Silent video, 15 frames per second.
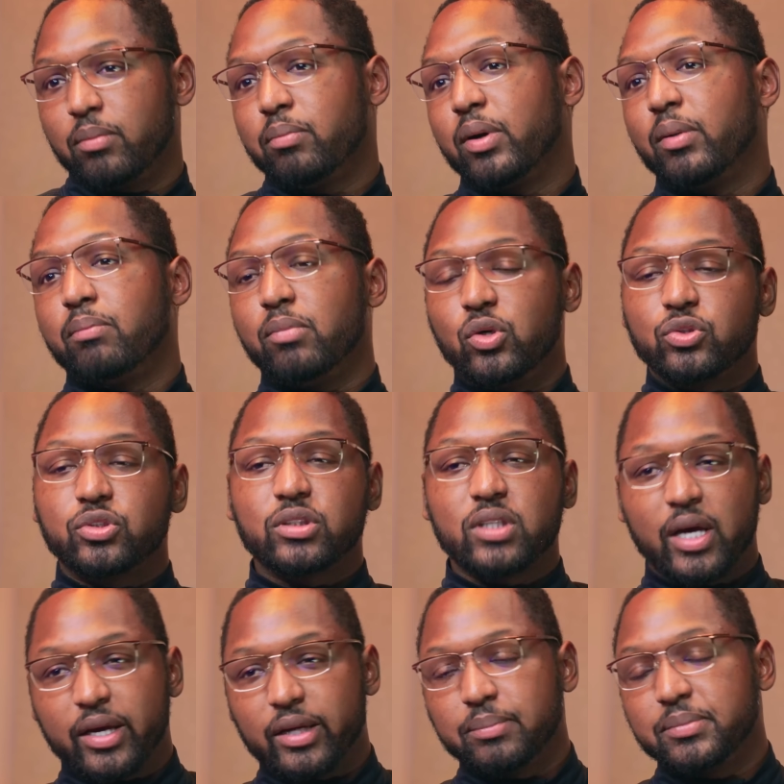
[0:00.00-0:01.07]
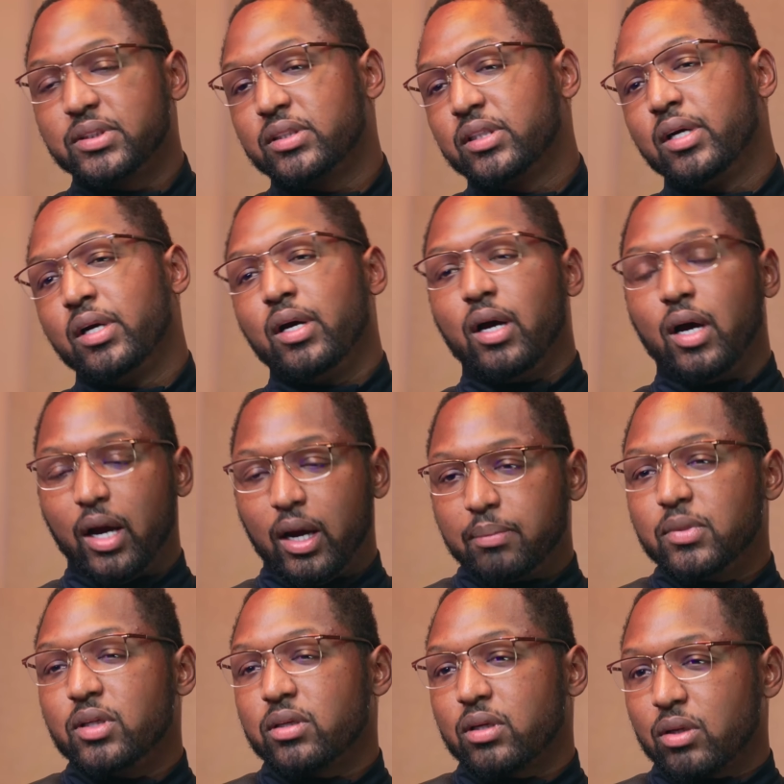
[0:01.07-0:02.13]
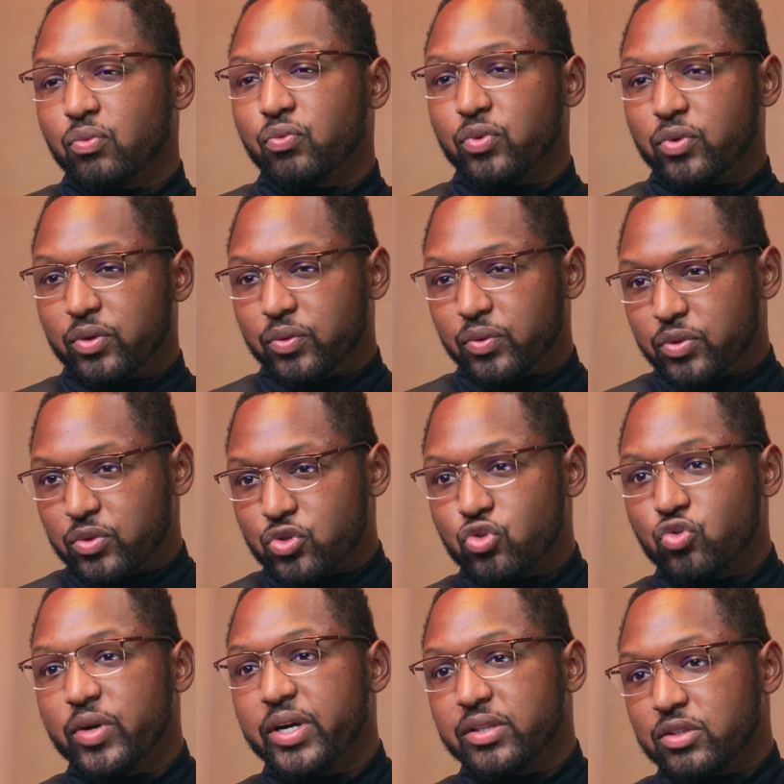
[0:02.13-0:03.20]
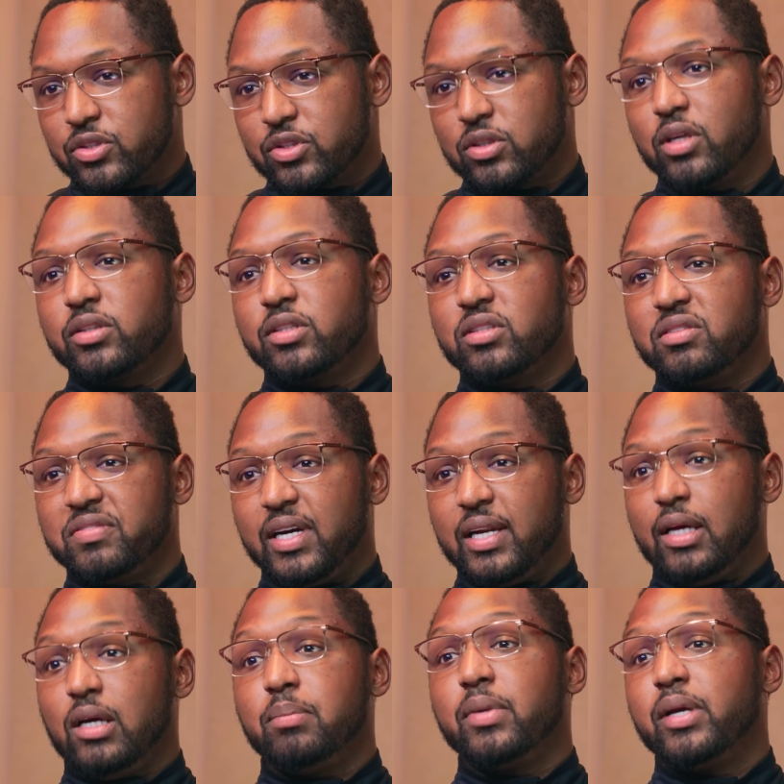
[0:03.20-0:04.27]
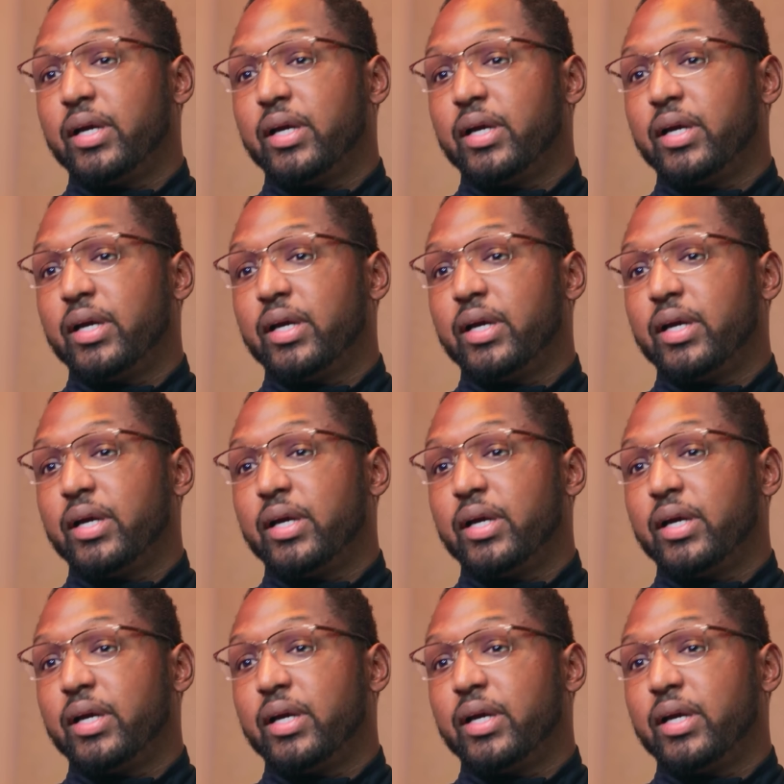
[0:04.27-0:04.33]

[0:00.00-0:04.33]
But most times I'm looking for the trade to start to develop.